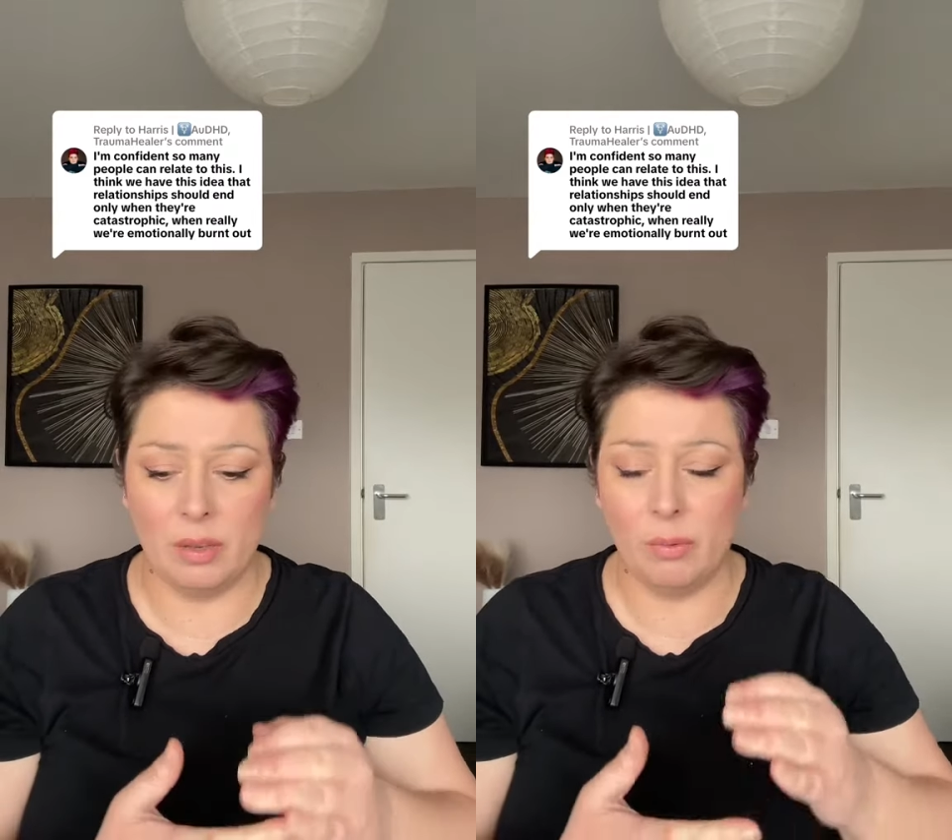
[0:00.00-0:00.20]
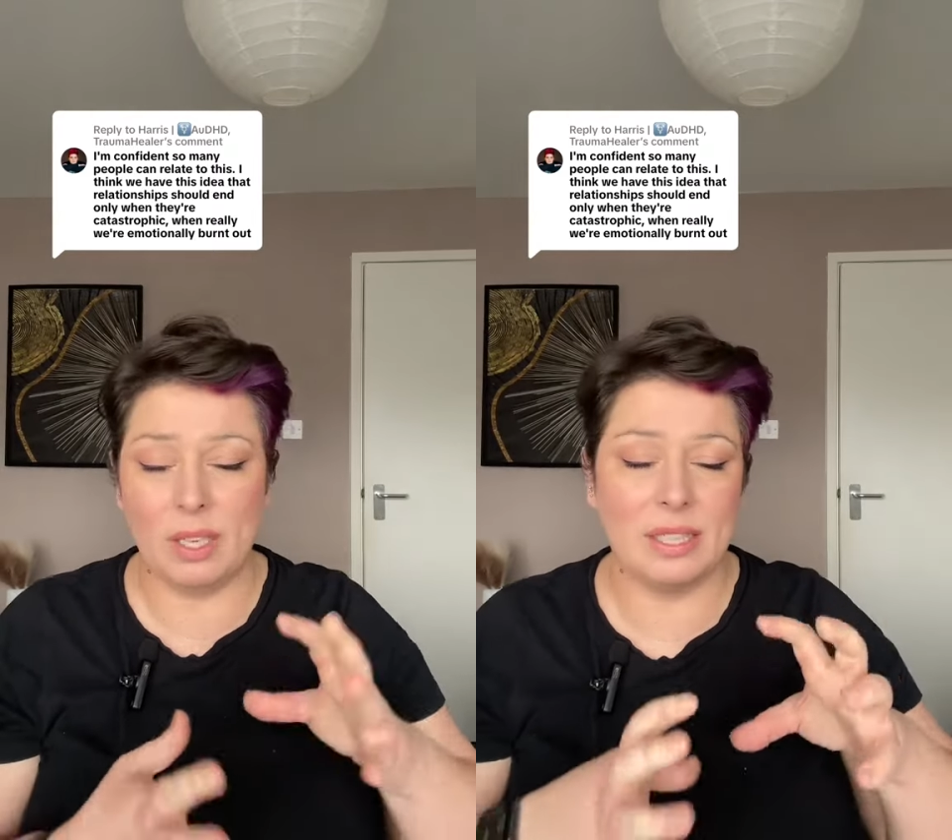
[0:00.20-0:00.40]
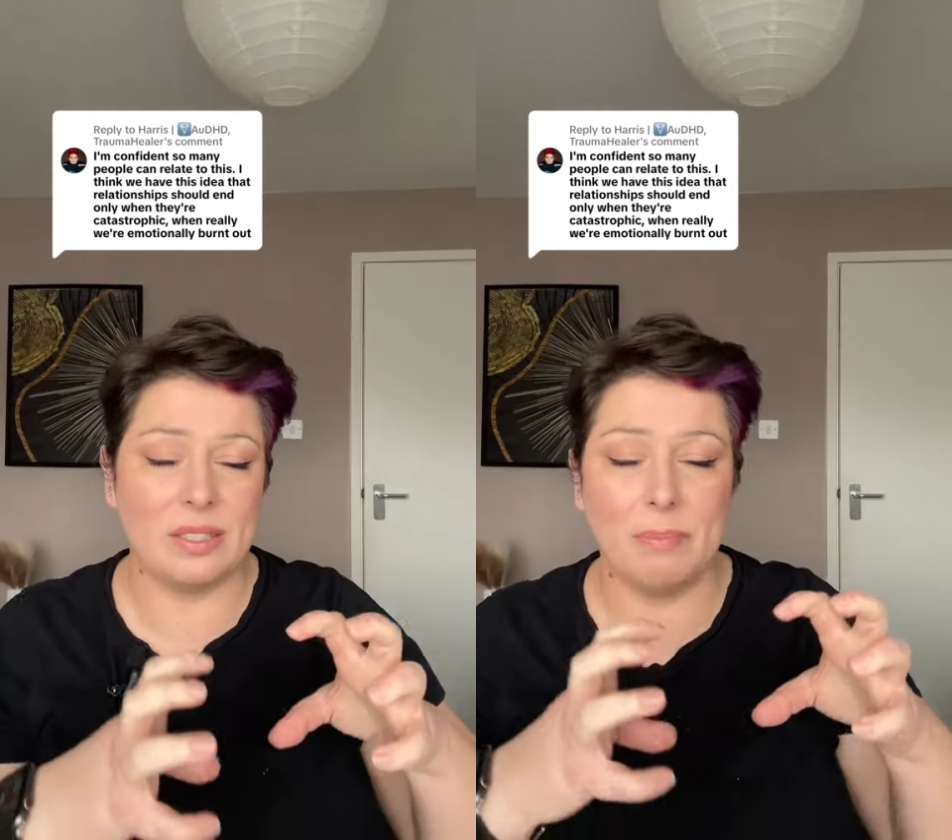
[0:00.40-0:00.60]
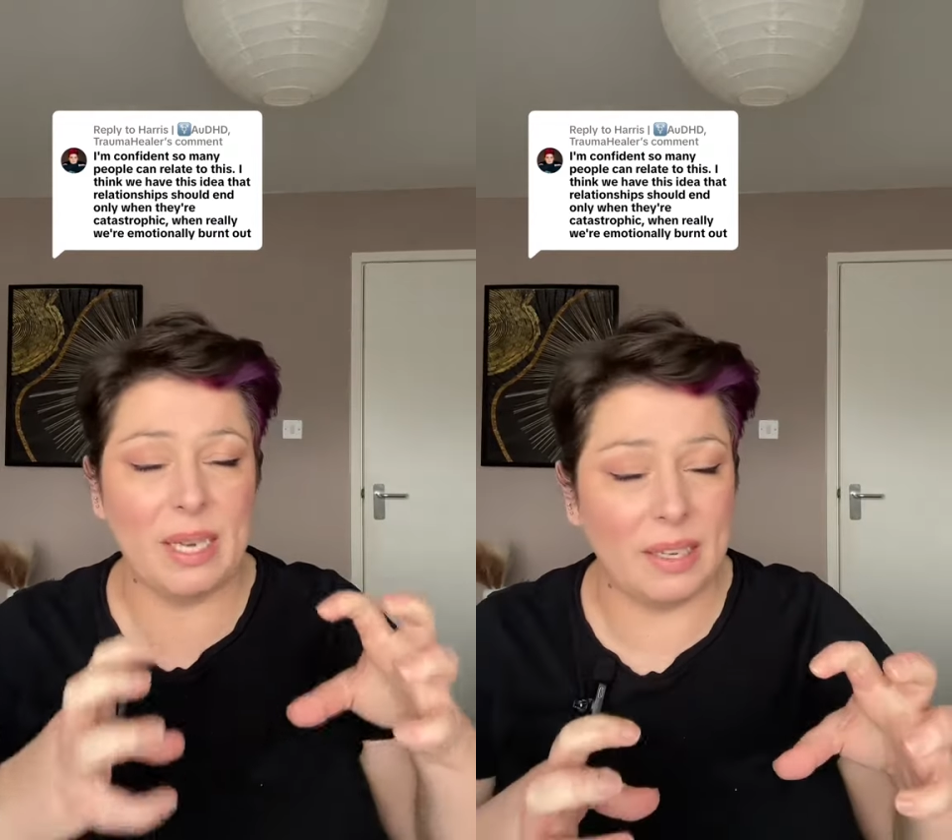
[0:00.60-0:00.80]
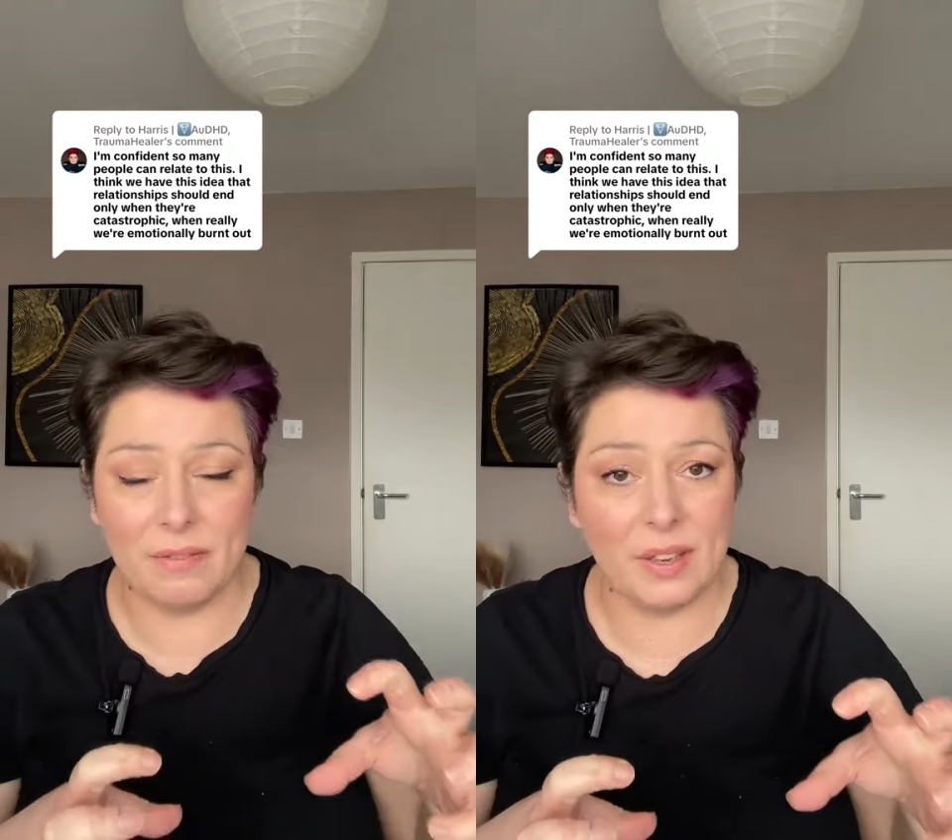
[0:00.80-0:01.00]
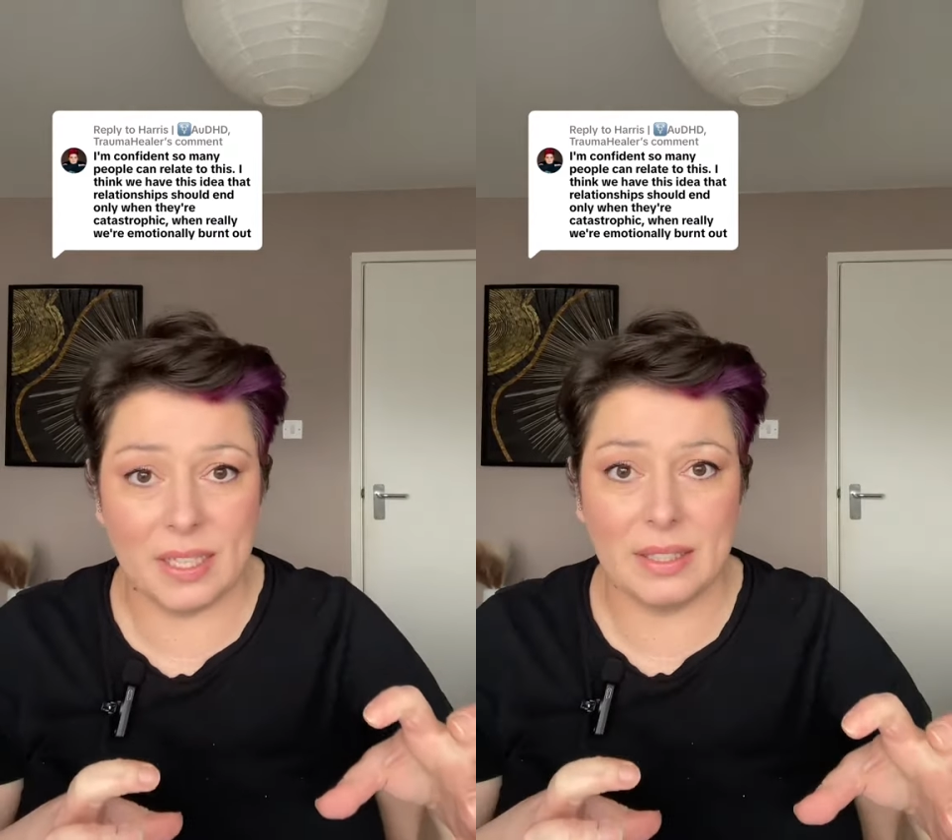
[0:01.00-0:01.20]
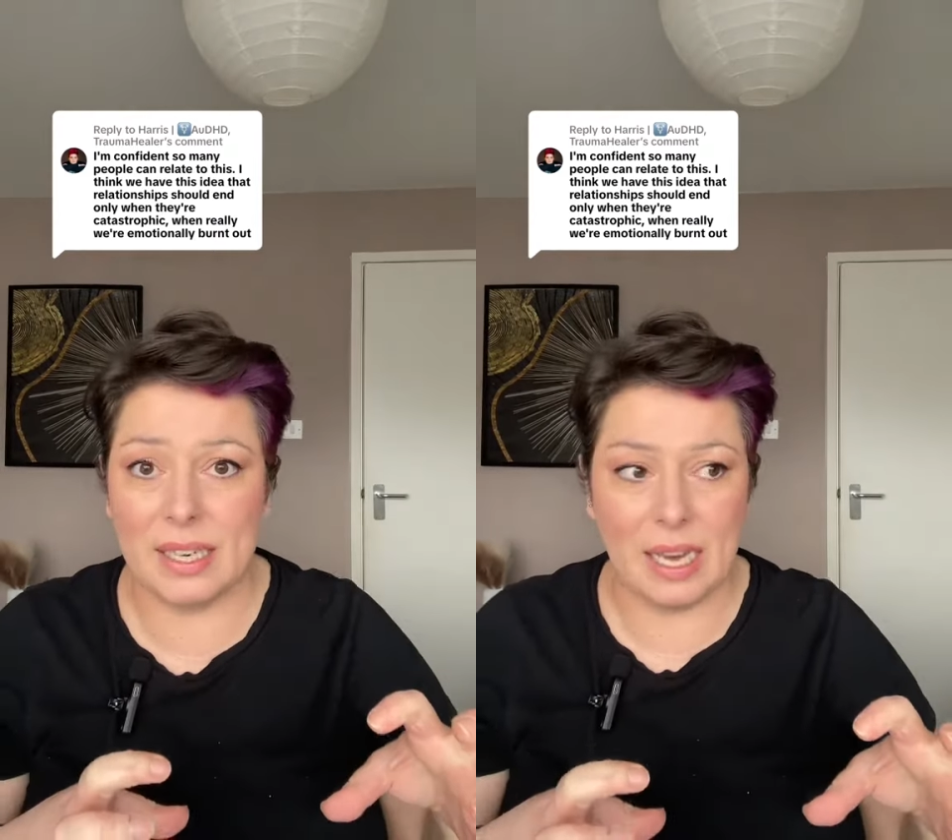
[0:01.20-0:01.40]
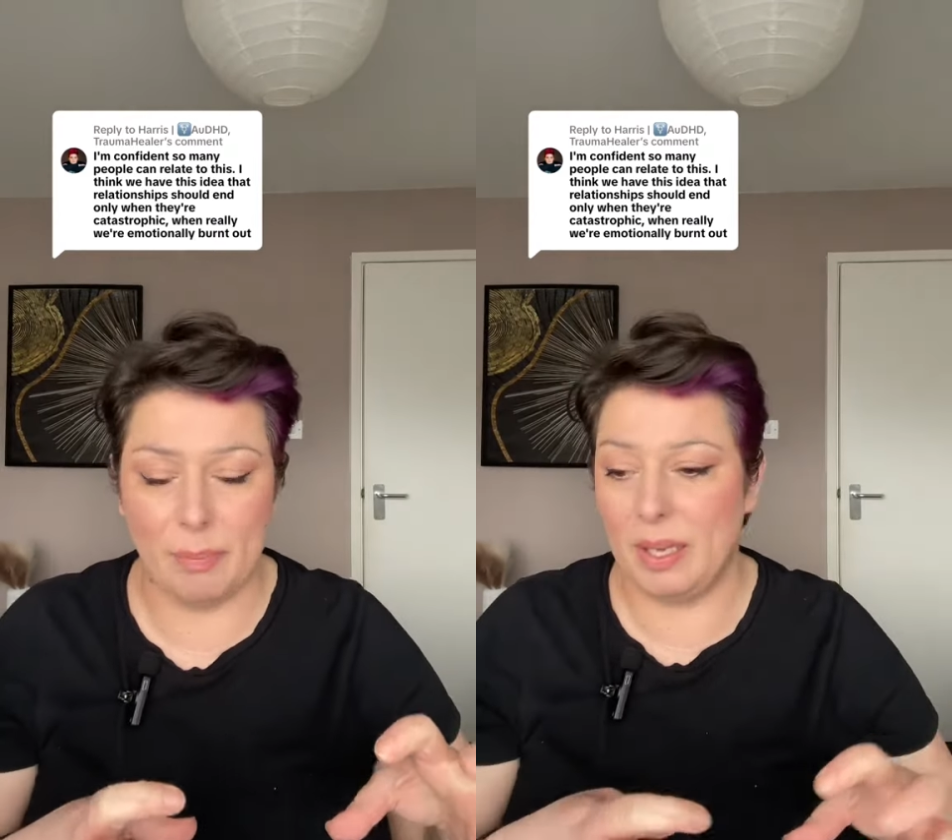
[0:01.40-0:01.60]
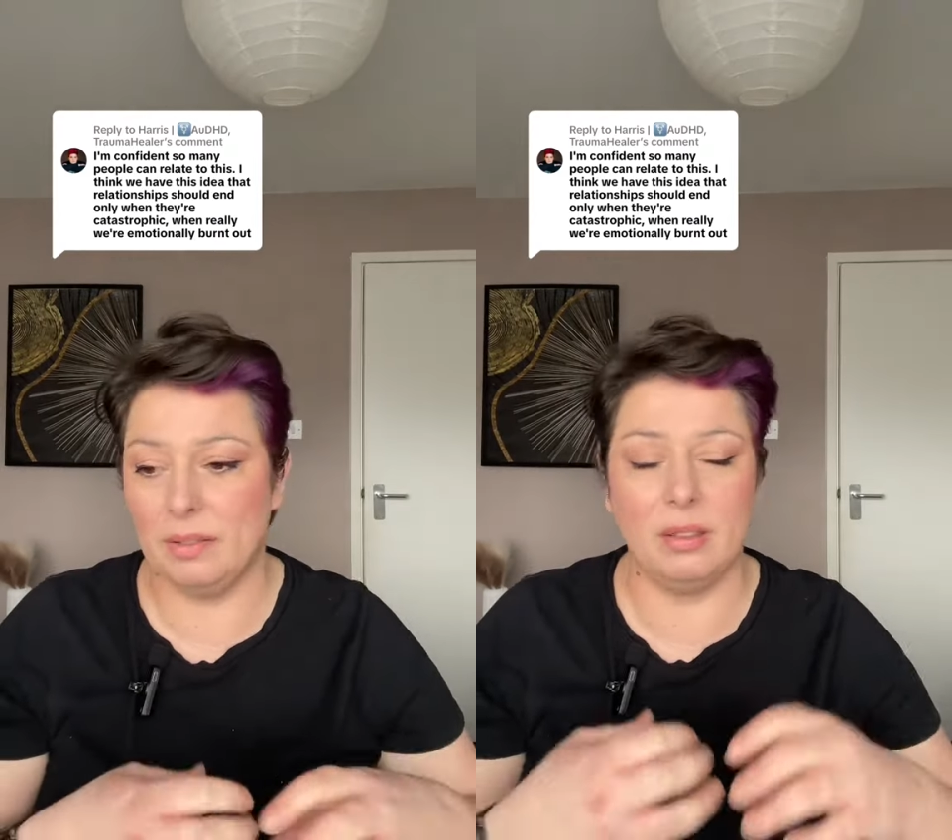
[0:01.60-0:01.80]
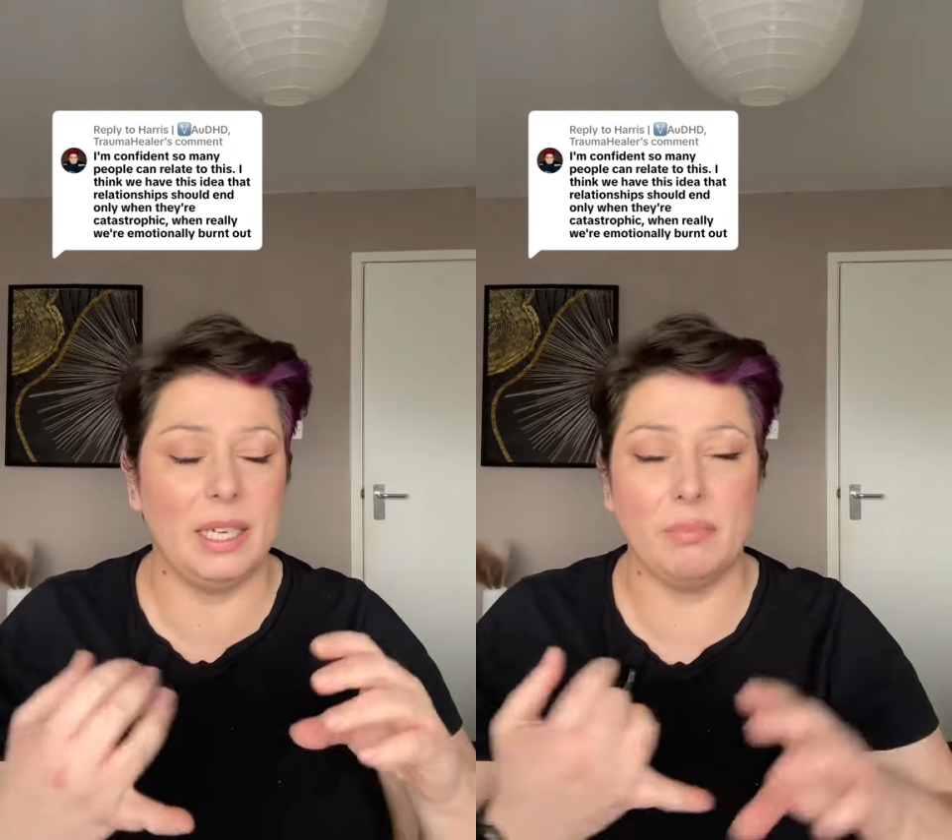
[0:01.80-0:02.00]
where there's a big event that
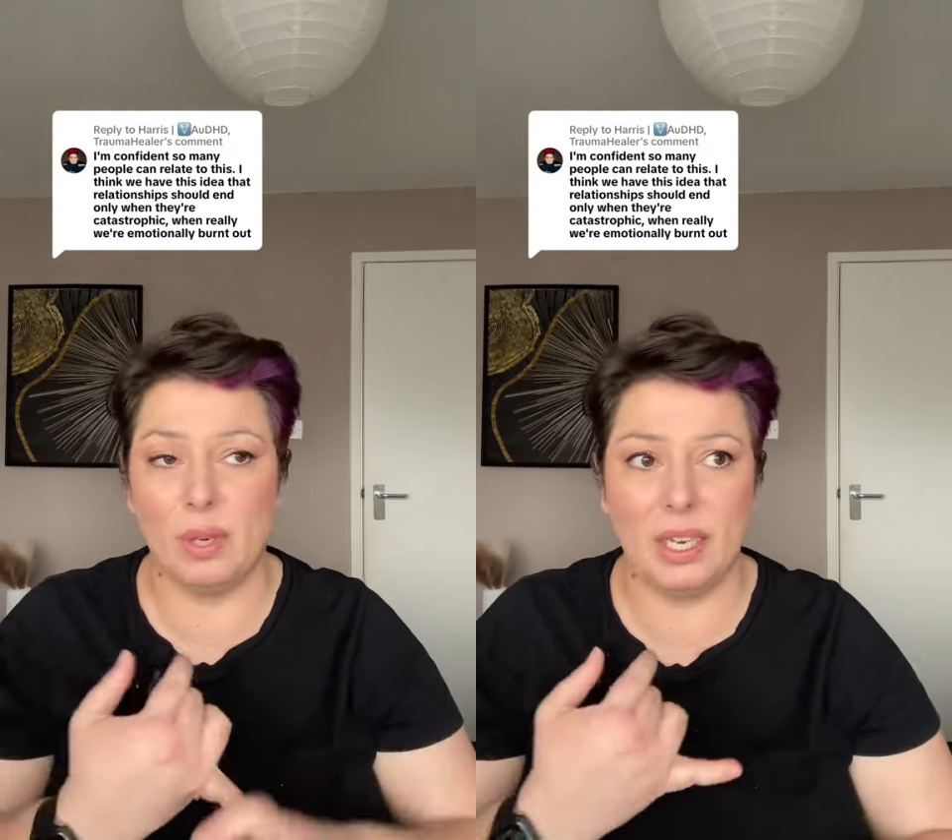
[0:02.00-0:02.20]
happened, like